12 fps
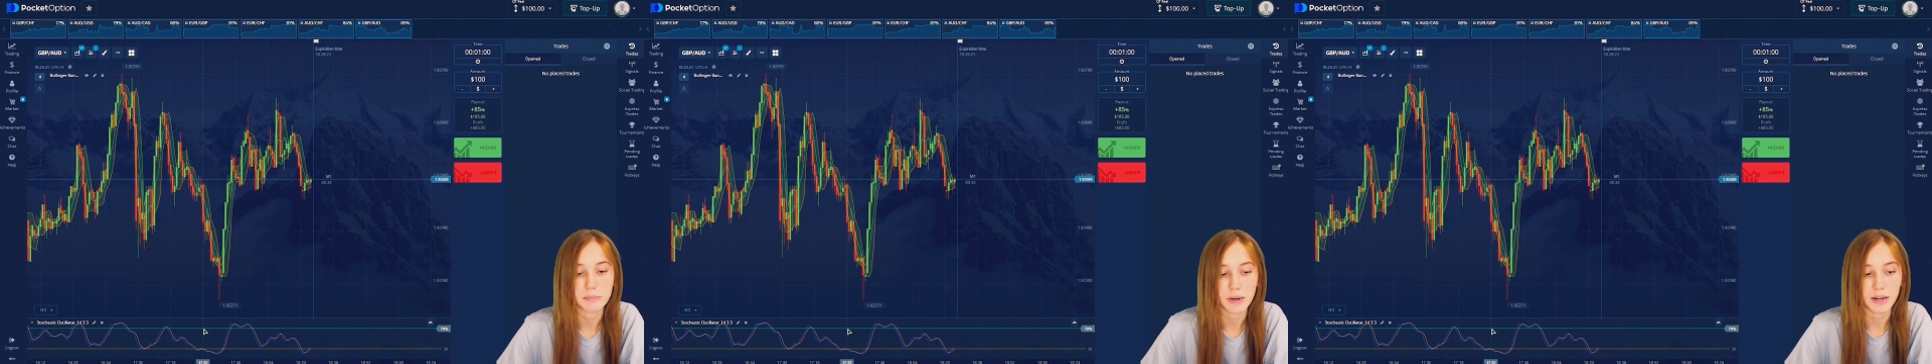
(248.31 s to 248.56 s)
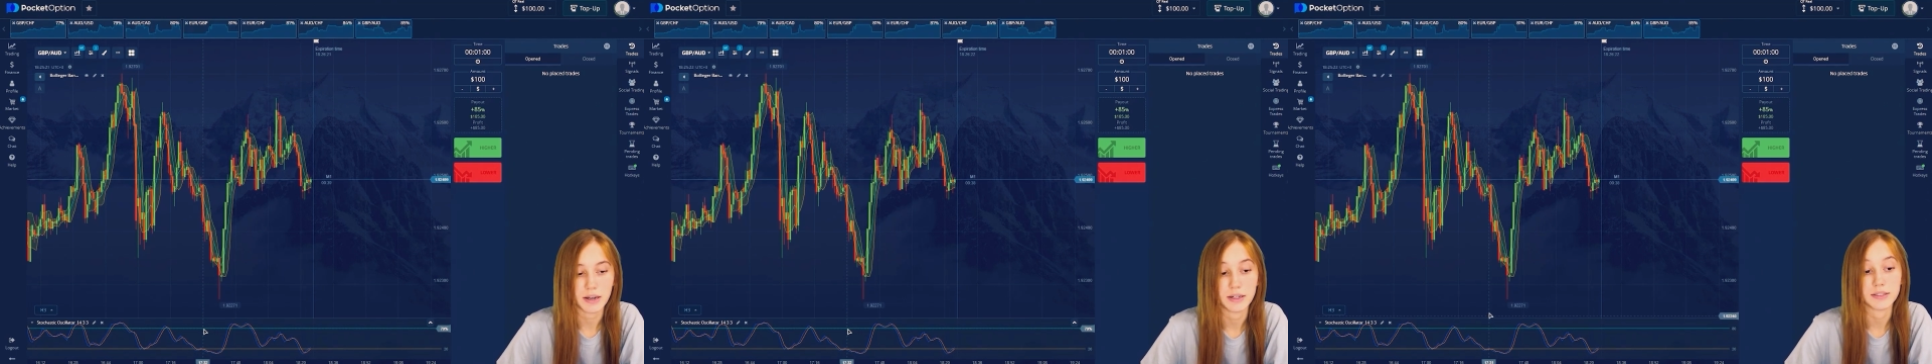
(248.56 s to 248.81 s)

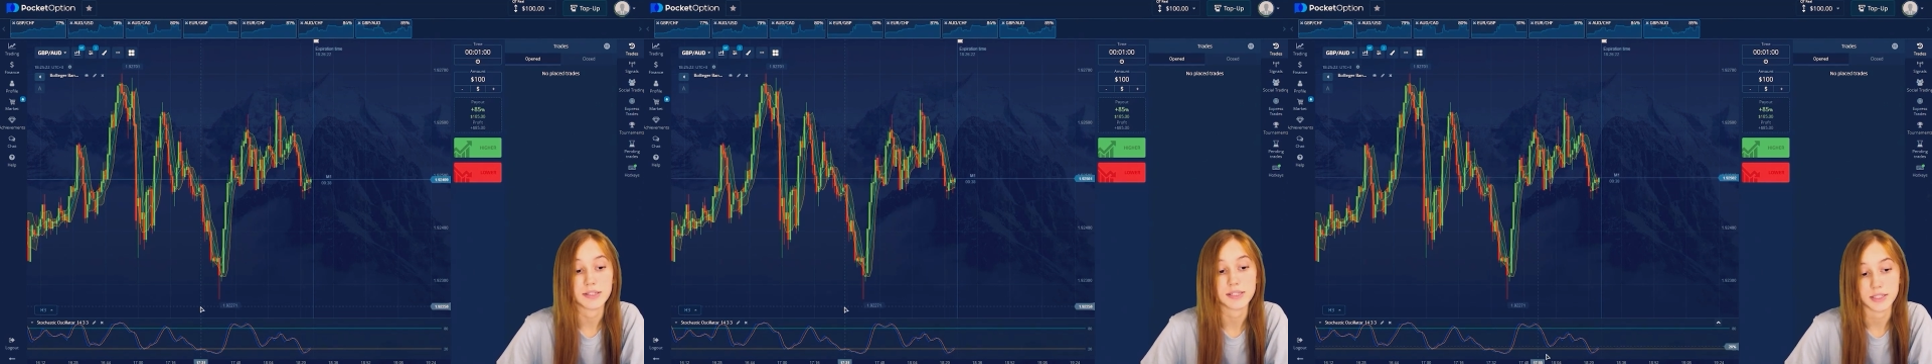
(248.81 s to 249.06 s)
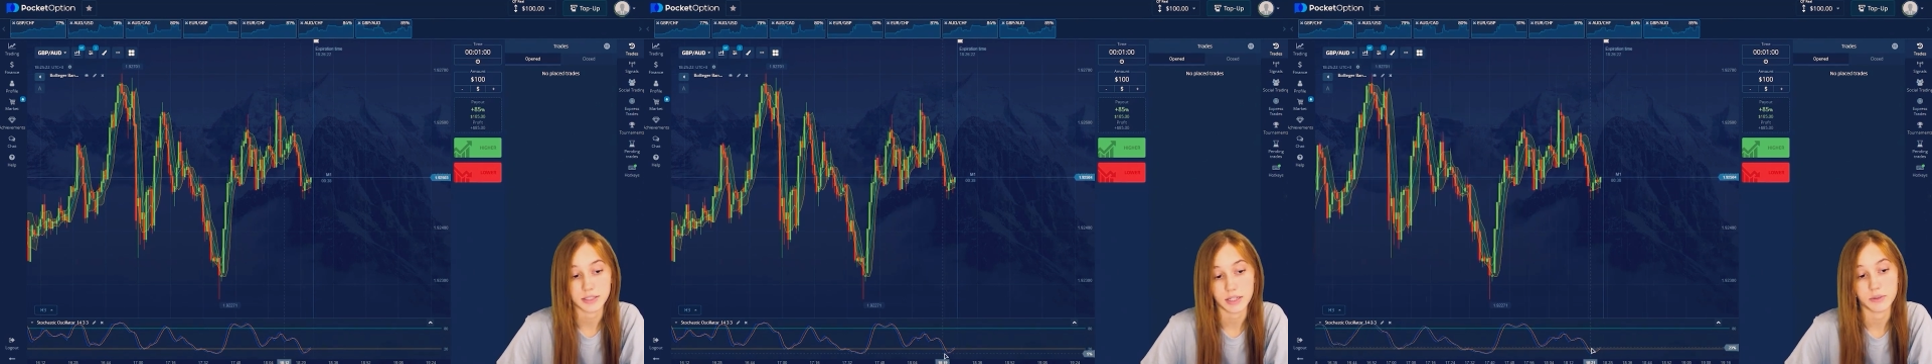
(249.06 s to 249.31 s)
and
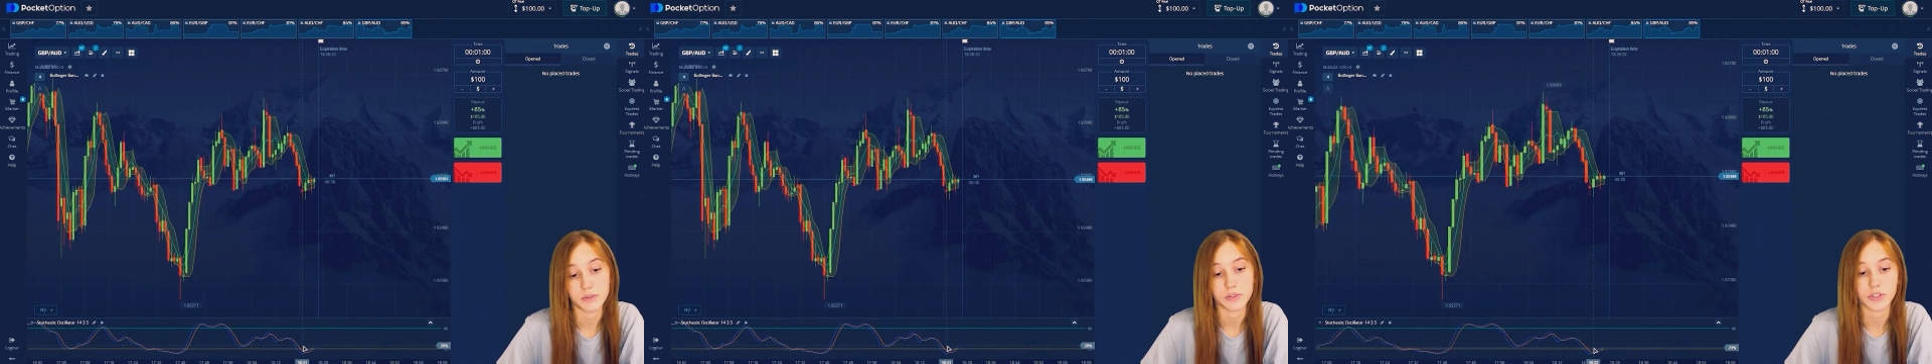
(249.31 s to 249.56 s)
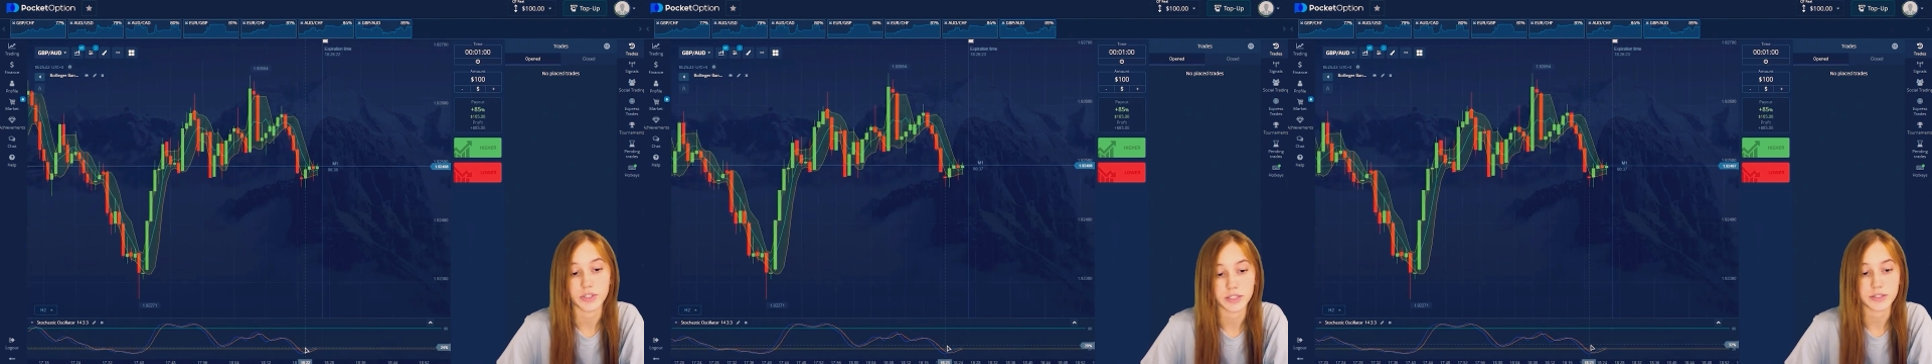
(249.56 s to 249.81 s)
start our
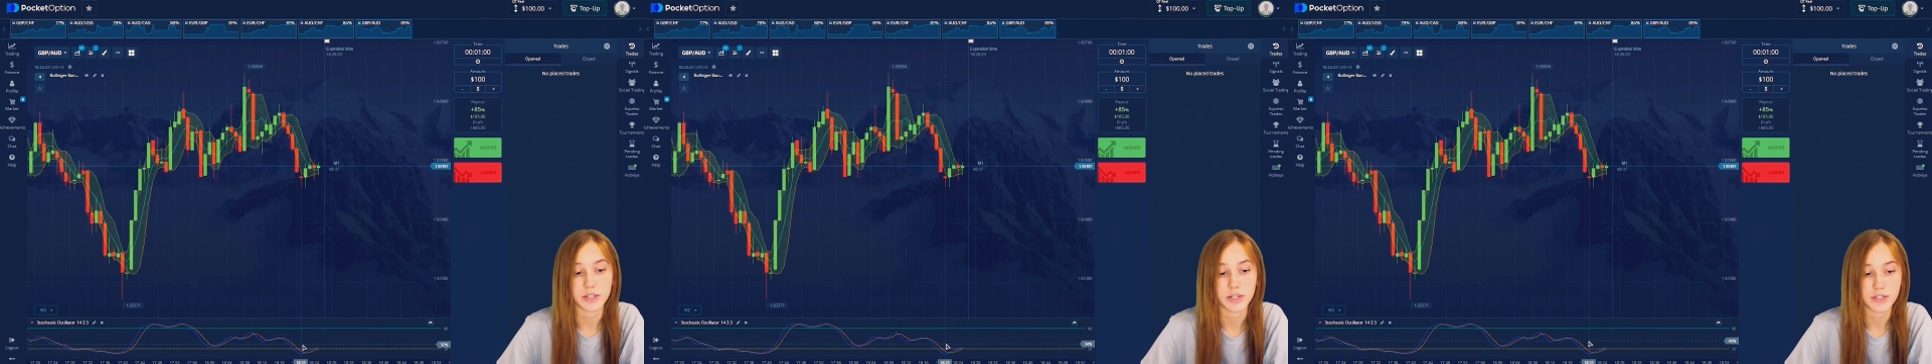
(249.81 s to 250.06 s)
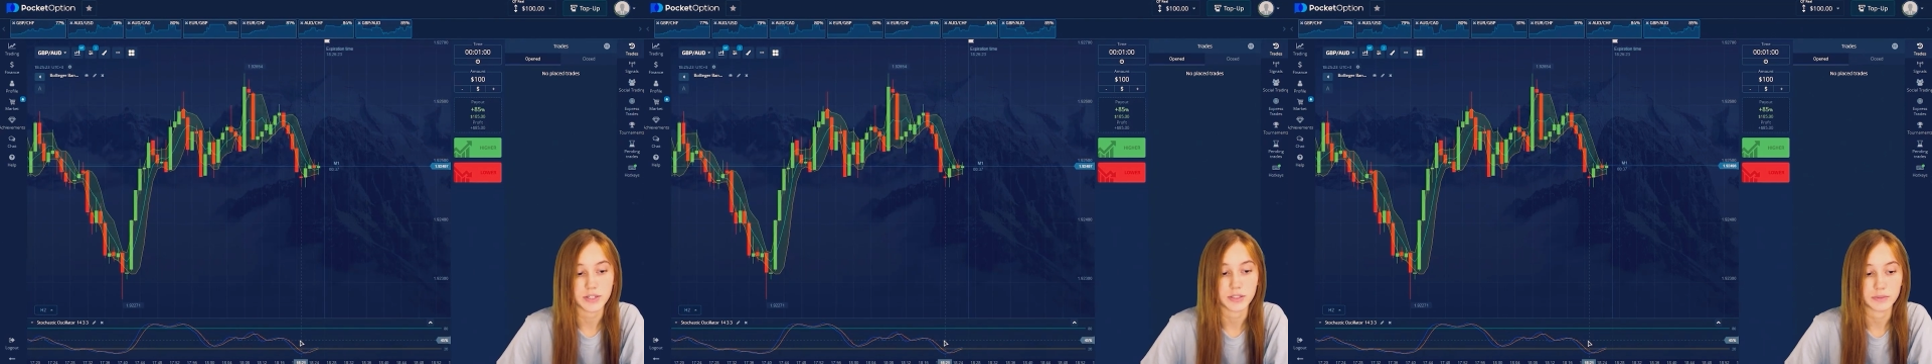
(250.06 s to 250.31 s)
trading
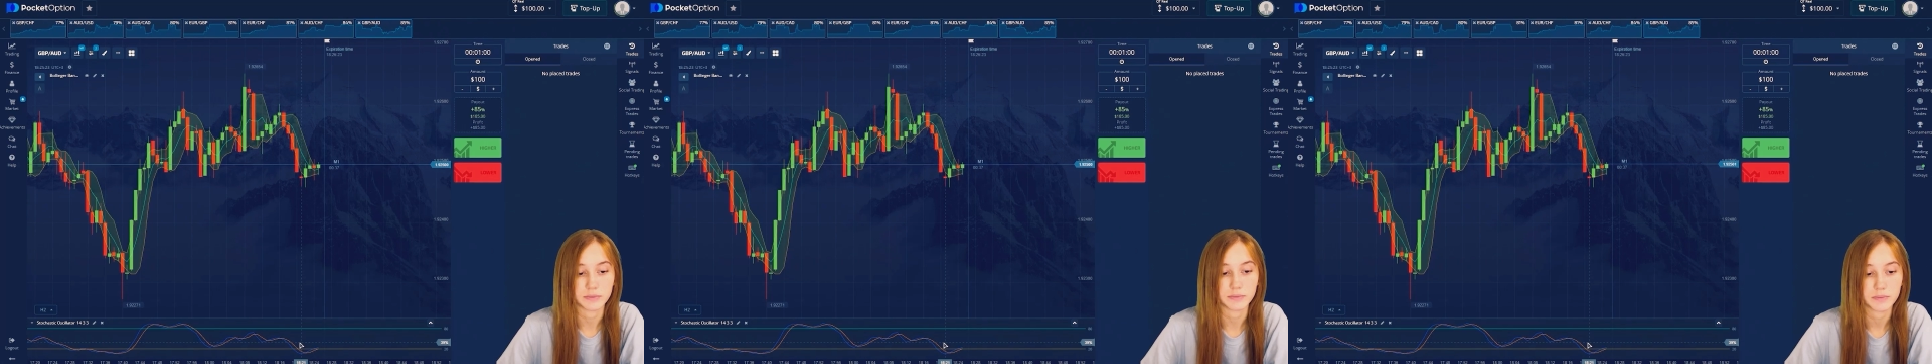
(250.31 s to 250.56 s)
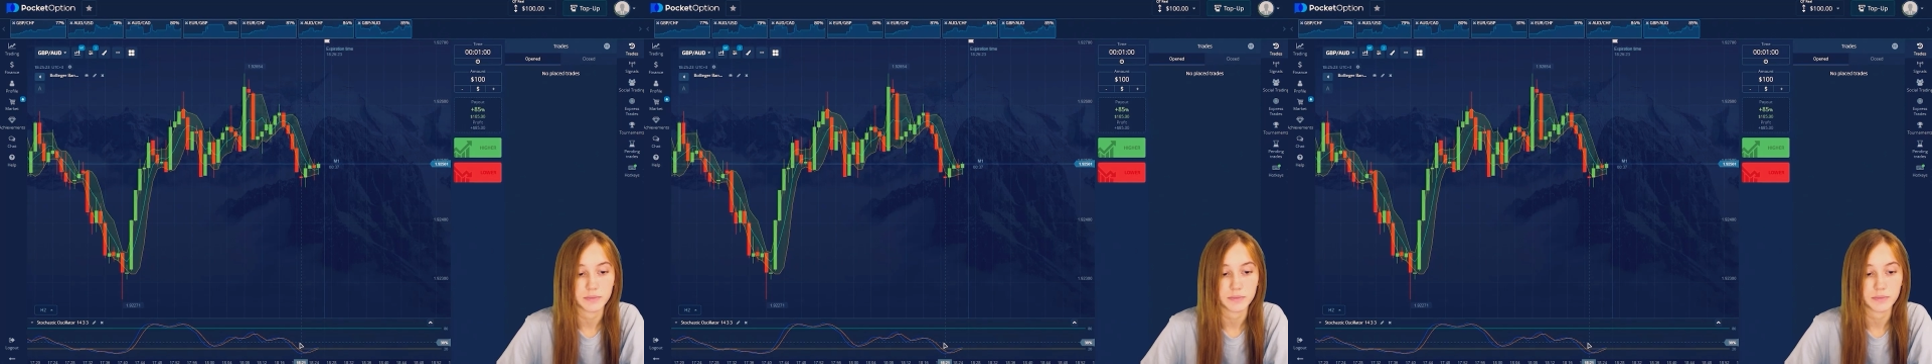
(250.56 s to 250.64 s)
session,